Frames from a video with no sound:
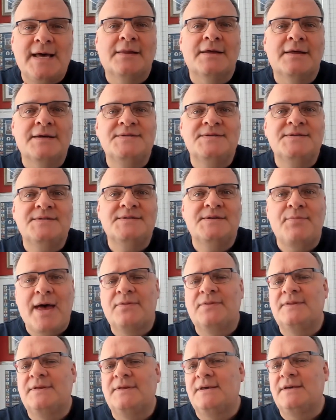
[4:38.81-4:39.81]
Tell us
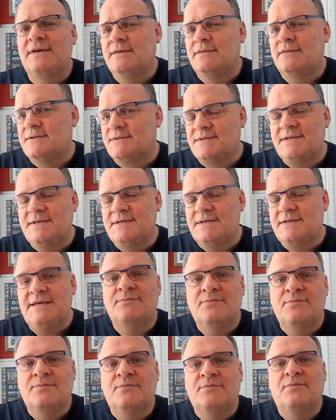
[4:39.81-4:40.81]
about the
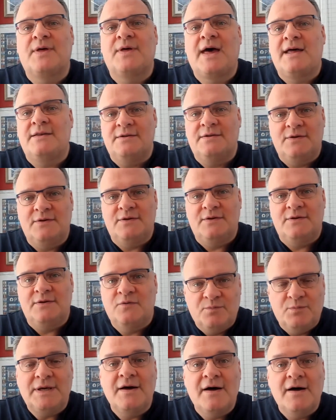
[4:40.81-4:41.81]
team that
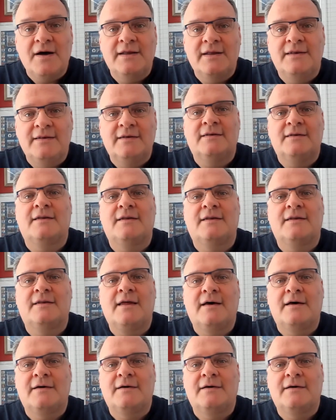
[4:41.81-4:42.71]
you've begun,